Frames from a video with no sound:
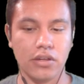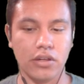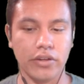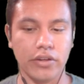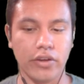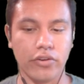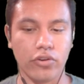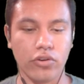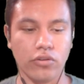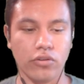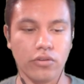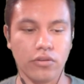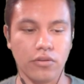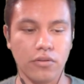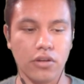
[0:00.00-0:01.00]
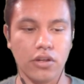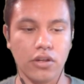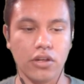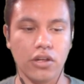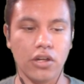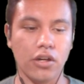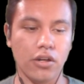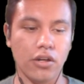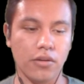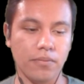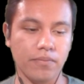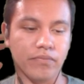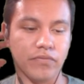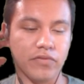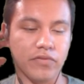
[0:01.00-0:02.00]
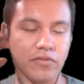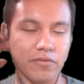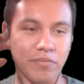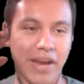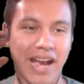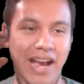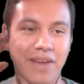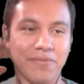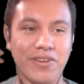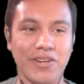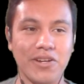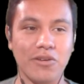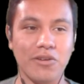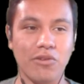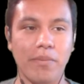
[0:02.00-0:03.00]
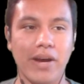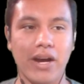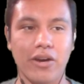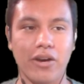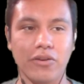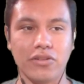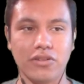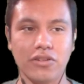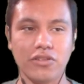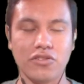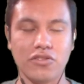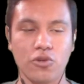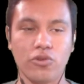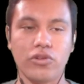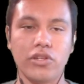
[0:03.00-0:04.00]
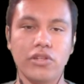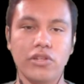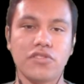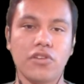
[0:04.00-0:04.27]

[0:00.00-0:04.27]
Another map video about Turkey.